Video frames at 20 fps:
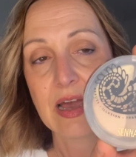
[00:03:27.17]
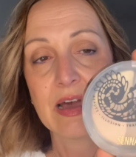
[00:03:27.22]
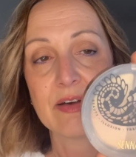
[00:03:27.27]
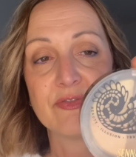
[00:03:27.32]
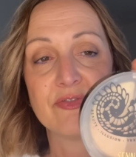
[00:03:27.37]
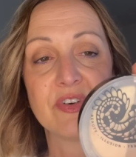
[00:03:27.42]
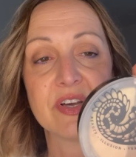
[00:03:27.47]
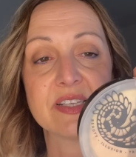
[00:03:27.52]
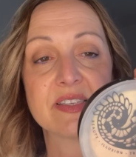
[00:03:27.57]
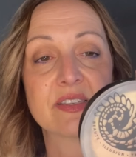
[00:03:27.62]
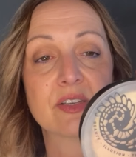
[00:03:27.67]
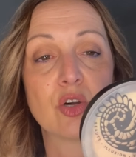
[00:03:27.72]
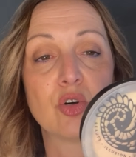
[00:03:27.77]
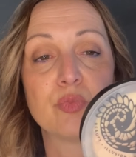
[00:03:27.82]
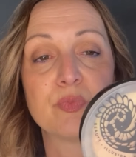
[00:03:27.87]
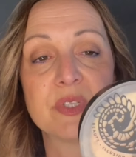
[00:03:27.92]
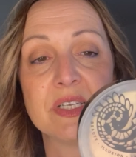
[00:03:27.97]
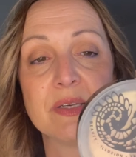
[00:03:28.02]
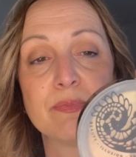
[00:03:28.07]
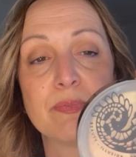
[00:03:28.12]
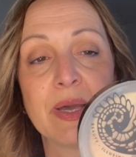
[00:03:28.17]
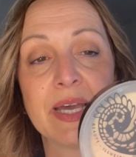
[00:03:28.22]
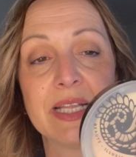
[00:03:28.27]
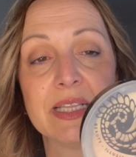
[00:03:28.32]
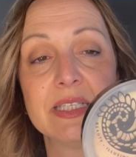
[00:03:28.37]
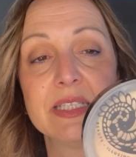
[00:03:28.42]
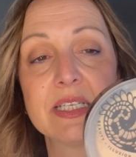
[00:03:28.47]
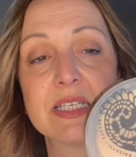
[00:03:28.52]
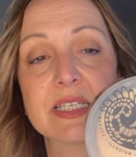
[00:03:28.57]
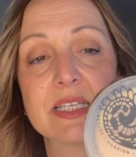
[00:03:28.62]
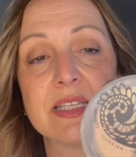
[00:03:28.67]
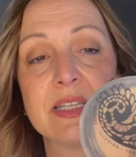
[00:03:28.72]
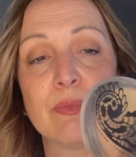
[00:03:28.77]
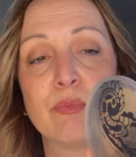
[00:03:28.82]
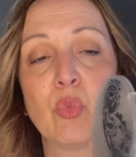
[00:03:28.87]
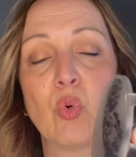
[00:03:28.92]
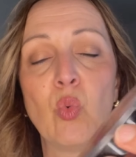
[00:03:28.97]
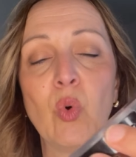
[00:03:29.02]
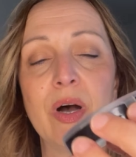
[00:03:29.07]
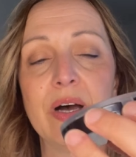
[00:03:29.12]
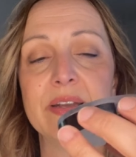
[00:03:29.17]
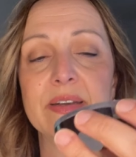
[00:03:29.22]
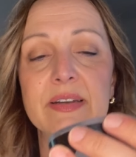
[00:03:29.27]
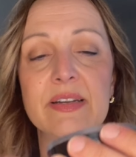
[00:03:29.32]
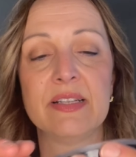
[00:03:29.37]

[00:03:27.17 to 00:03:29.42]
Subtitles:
Face Sculpting palette, number 1.